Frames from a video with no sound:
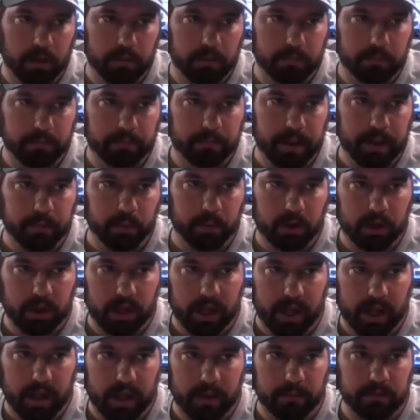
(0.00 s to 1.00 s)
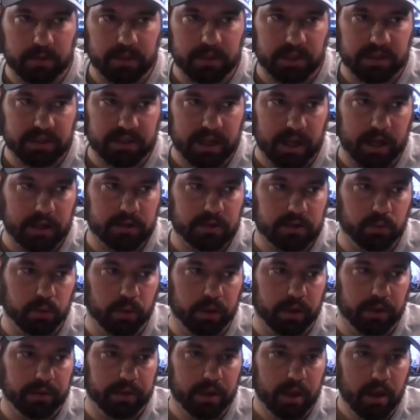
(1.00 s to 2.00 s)
people claim success
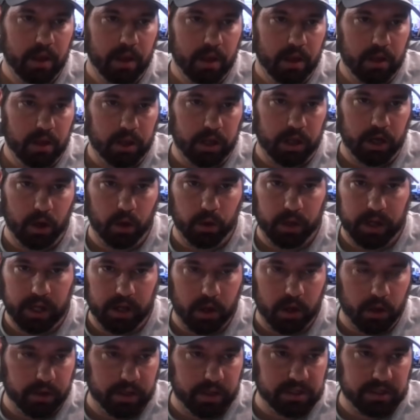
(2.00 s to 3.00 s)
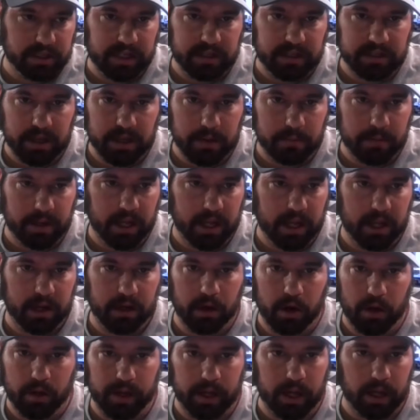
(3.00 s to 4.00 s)
with getting all these leads coming in and
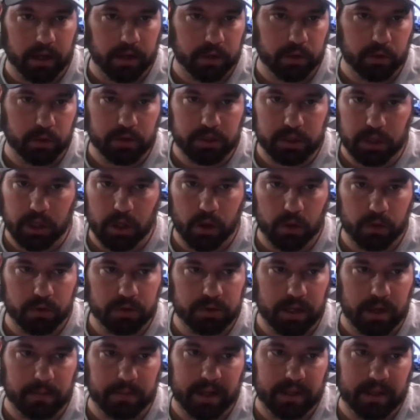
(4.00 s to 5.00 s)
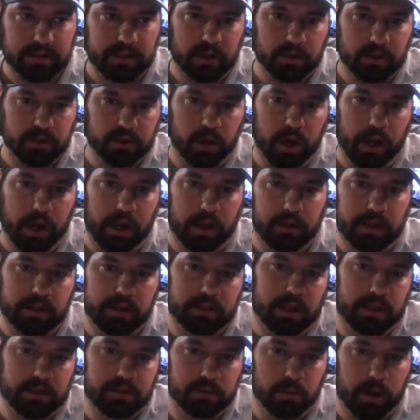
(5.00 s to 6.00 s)
all they got to do is close. I mean, that sounds great,
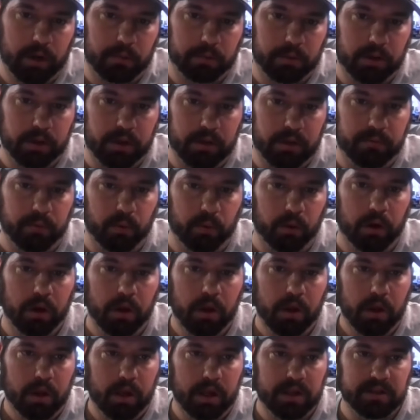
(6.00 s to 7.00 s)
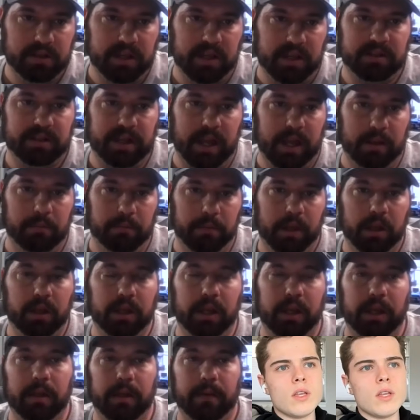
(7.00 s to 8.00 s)
but that's what I'm looking for is that
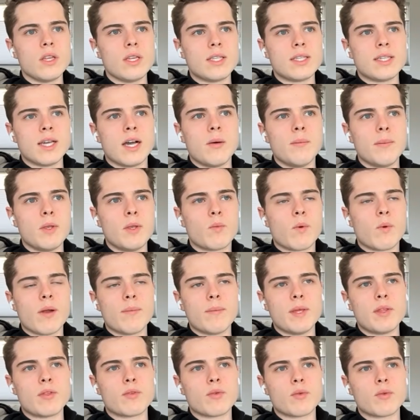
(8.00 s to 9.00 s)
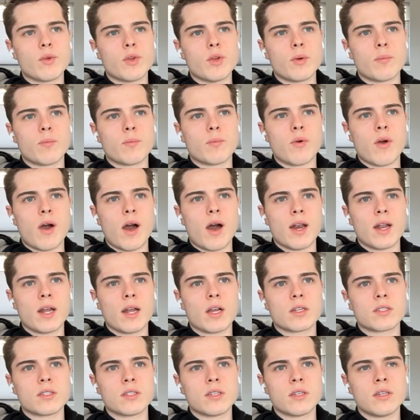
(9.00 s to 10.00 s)
scalability. Run me through your
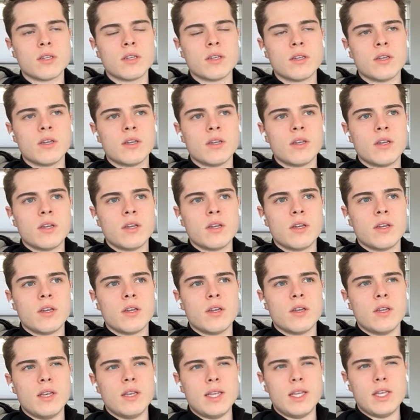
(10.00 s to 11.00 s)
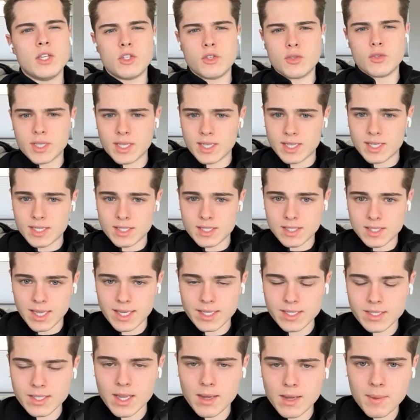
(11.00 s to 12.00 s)
product niche. You said it's
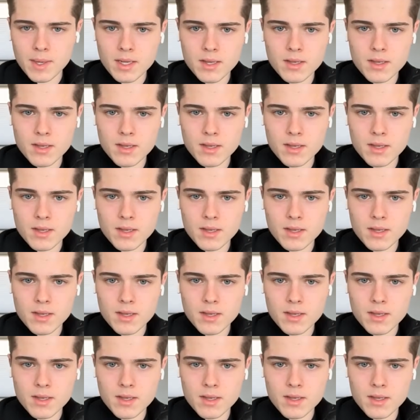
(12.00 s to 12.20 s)
landscaping.